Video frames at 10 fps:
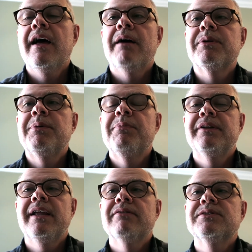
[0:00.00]
I'm going to be
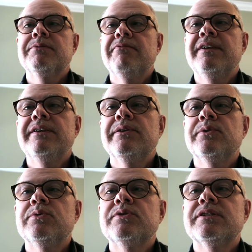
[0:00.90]
putting out some
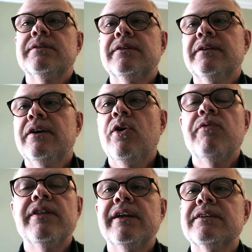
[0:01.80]
videos
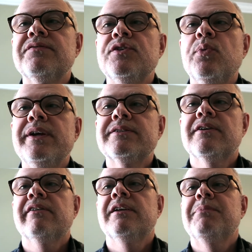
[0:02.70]
over the next few weeks
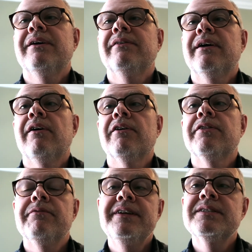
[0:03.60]
talking about
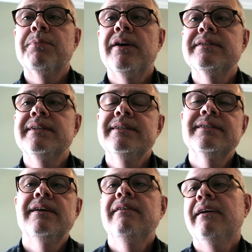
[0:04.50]
the visa
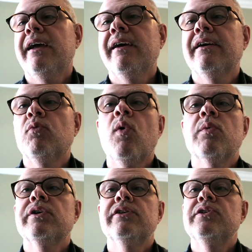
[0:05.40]
process and what
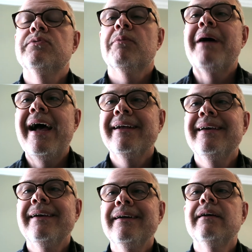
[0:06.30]
we're going to do for
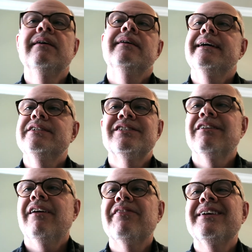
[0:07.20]
packing, and just a
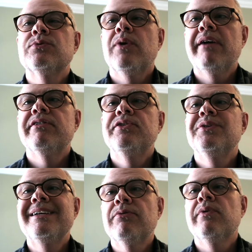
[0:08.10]
lot of things we're having to do
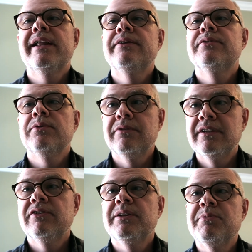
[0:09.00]
to get ready to
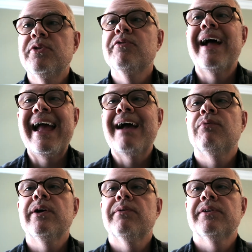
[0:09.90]
literally move
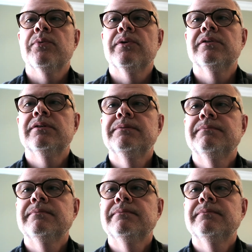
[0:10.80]
halfway around the world.